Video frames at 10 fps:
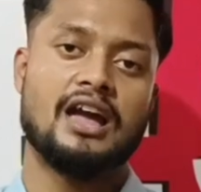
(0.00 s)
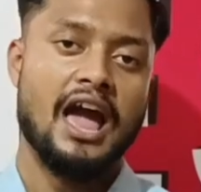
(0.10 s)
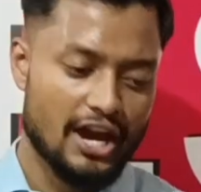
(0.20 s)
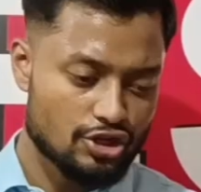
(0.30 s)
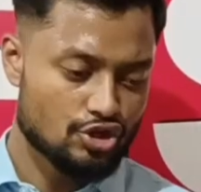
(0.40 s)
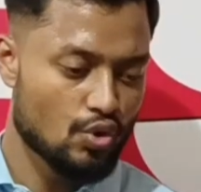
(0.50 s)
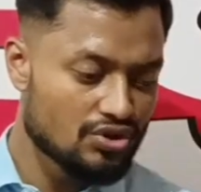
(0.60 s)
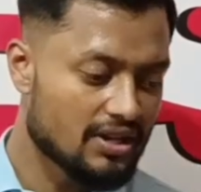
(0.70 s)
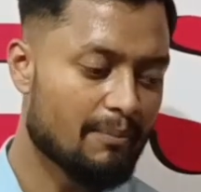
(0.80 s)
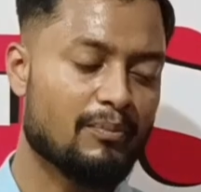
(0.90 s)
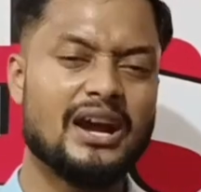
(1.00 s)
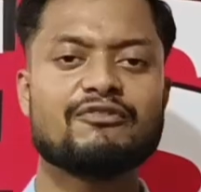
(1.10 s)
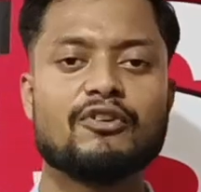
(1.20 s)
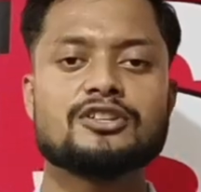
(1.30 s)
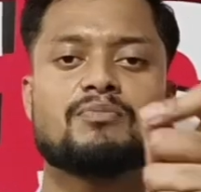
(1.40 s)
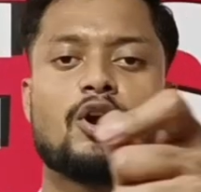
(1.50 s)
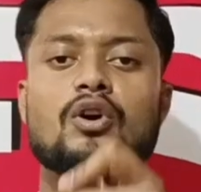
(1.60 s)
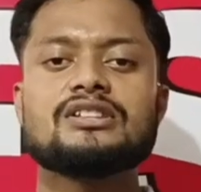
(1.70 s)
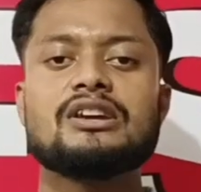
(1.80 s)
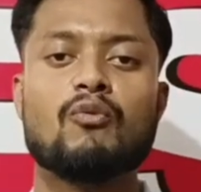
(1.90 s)
He chose the bread first
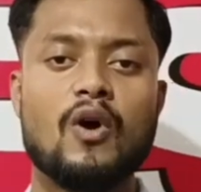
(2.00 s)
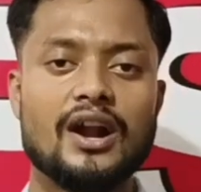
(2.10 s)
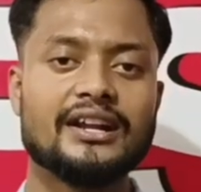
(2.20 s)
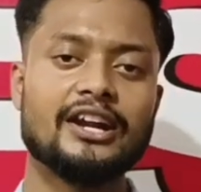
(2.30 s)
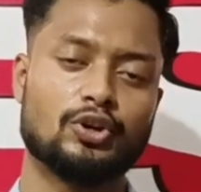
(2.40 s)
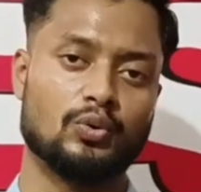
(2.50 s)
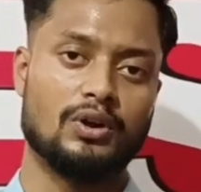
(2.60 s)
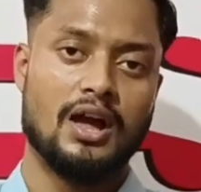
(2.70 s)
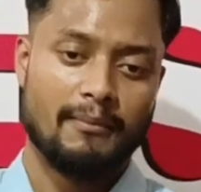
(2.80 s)
because he wanted to.